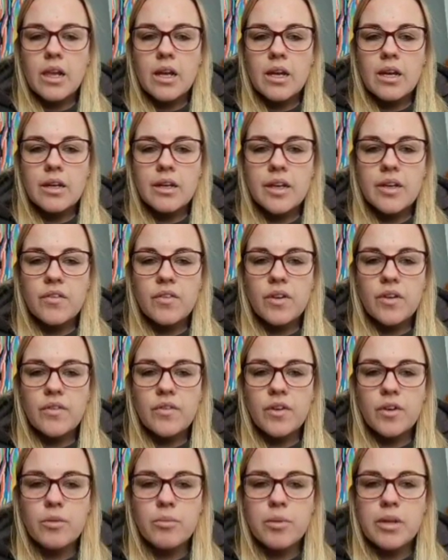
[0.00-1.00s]
I'll give it a
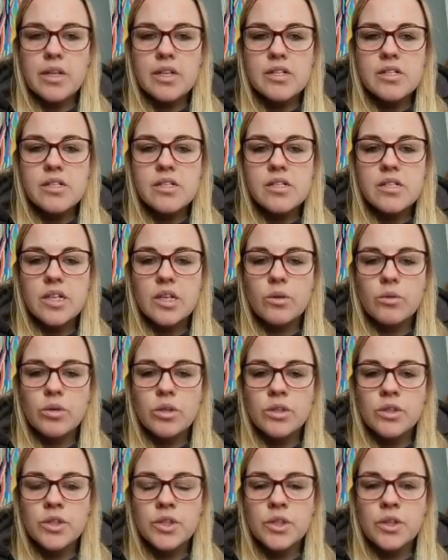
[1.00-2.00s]
few minutes to see who
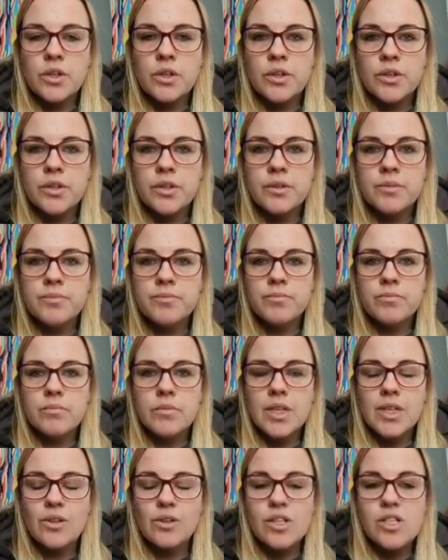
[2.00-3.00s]
can join.
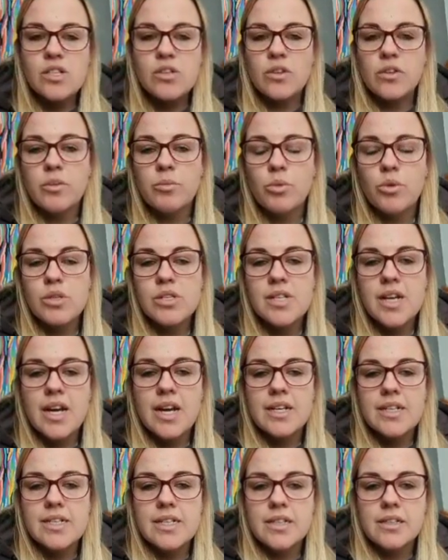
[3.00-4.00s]
I know it's not the most
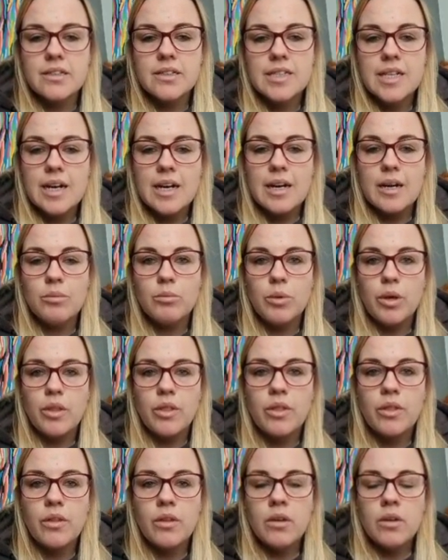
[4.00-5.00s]
ideal time
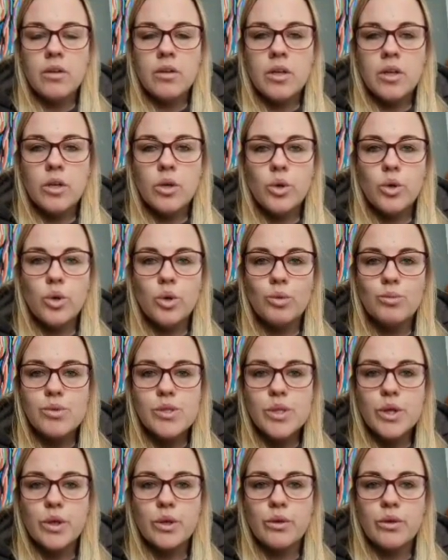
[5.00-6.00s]
with
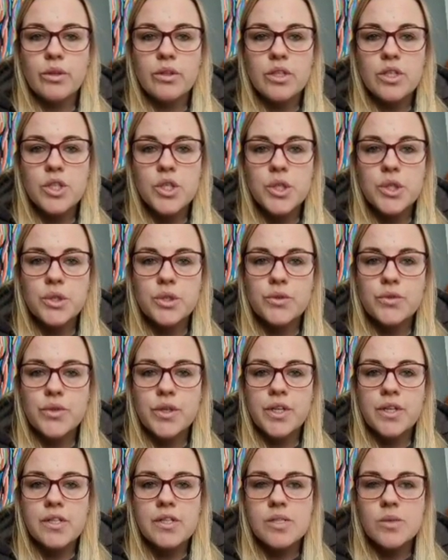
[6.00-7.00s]
homeschooling your
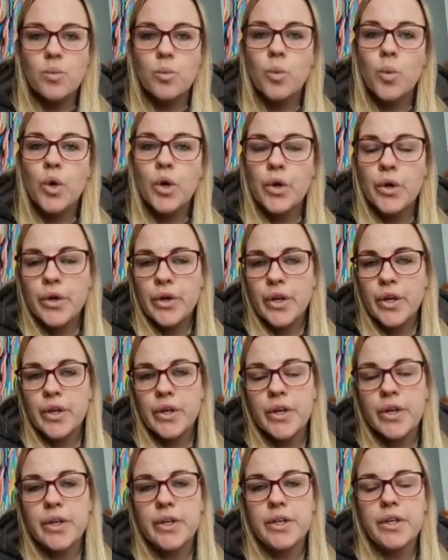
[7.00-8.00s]
children and
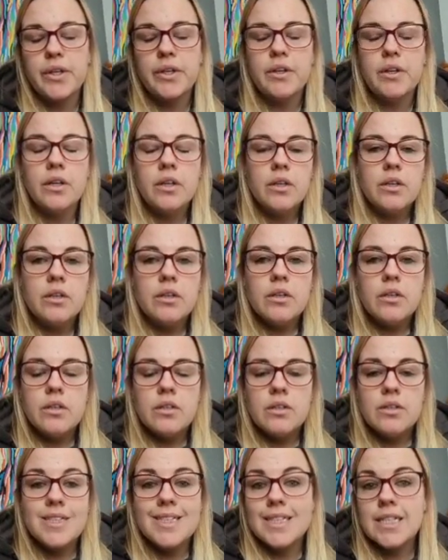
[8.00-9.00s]
working and
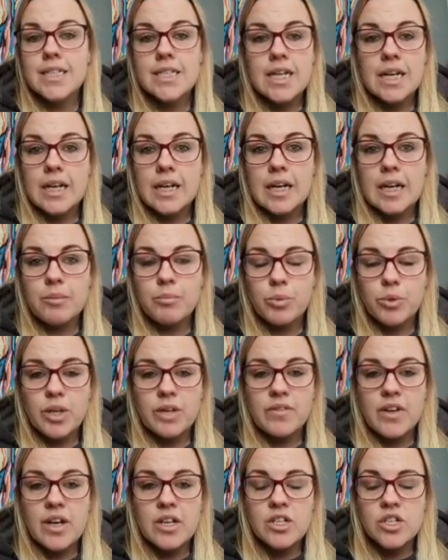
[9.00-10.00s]
dinner time, but
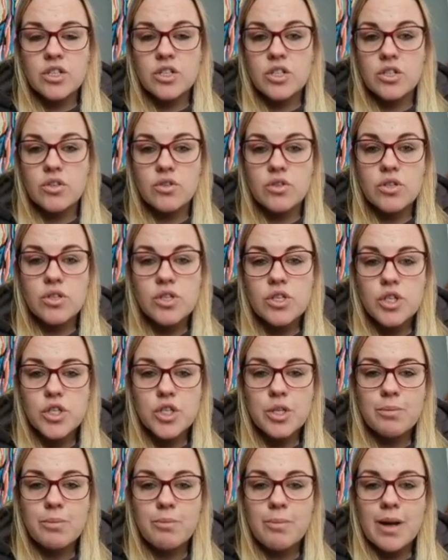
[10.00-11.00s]
I've actually just
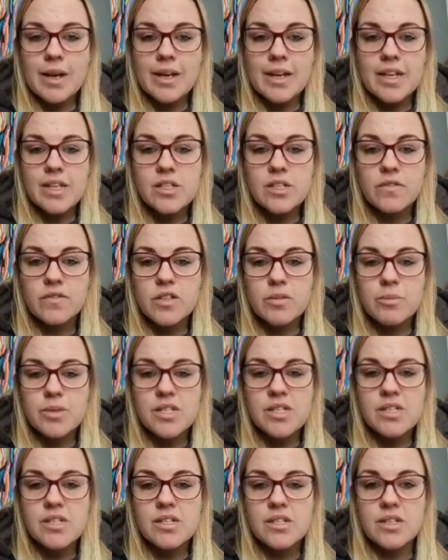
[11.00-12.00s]
shipped my kids off to my
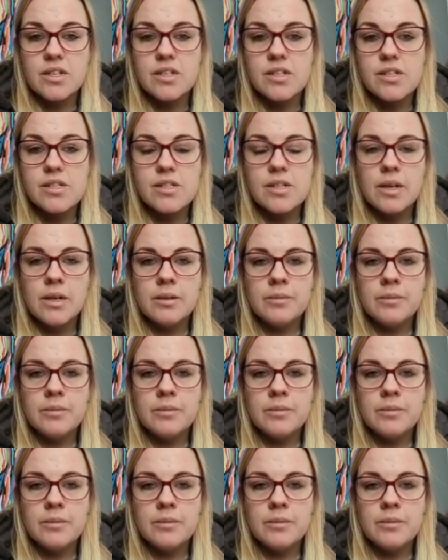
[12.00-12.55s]
sister's